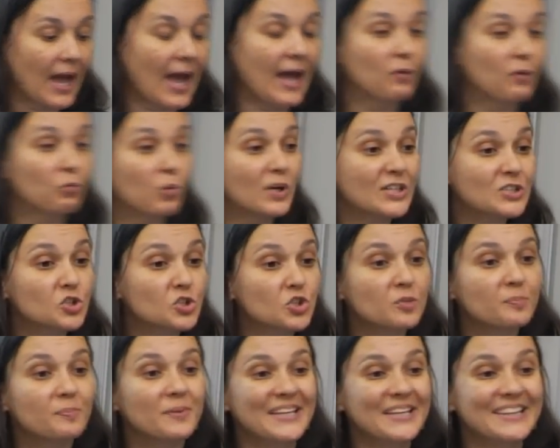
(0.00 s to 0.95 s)
And what
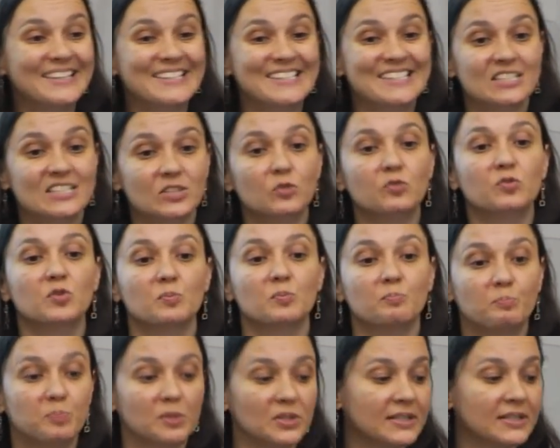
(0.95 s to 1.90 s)
should be the silver
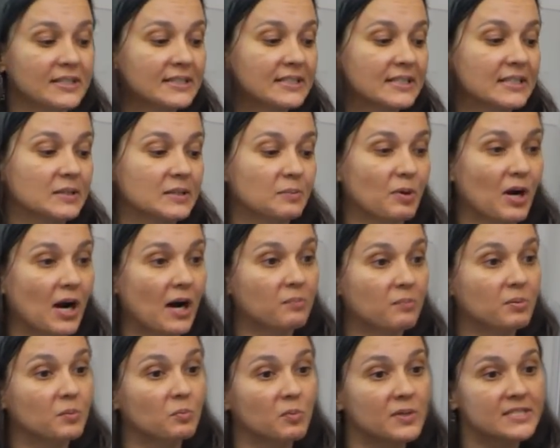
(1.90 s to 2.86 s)
bullet to the
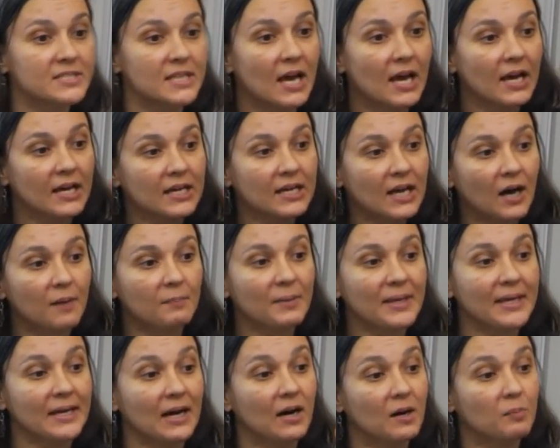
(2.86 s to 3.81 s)
problem was
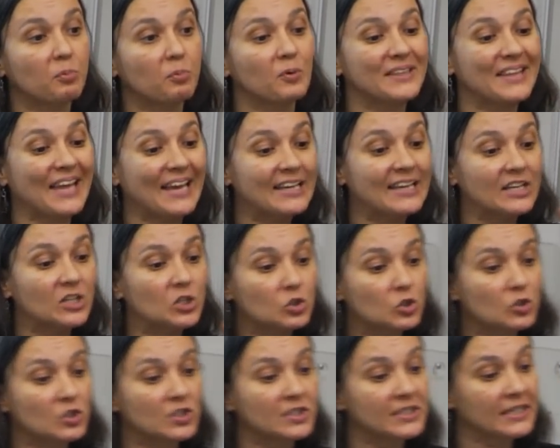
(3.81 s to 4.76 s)
coming up with a
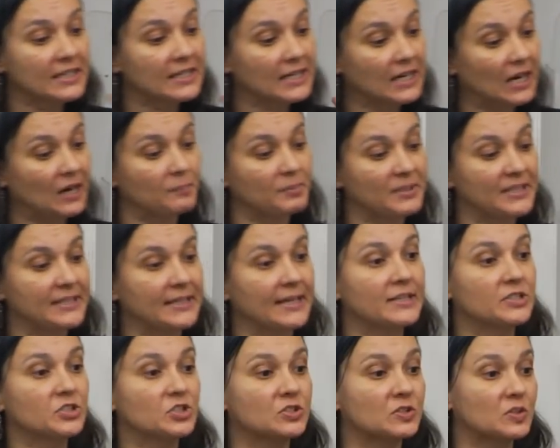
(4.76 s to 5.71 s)
good
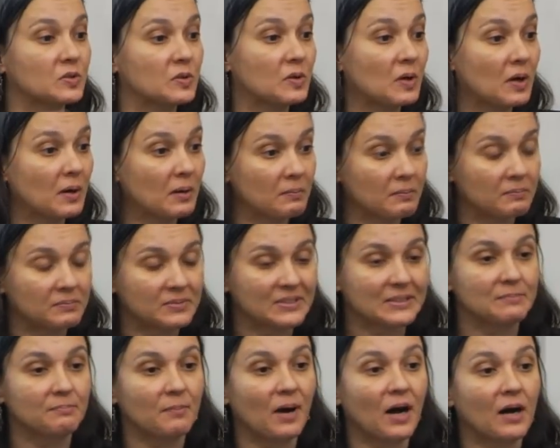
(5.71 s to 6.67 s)
computational
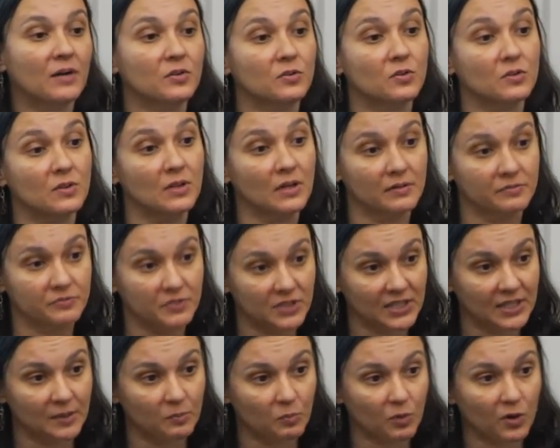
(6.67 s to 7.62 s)
model of
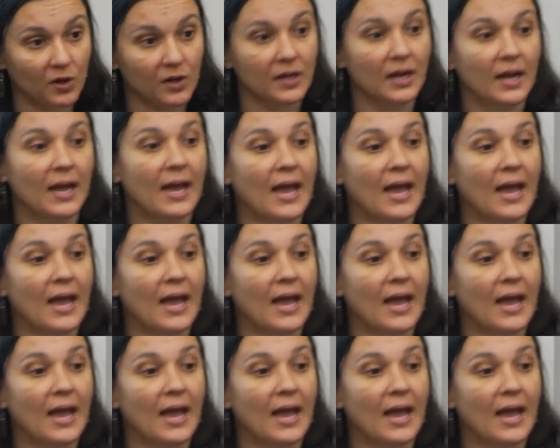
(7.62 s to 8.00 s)
teamwork.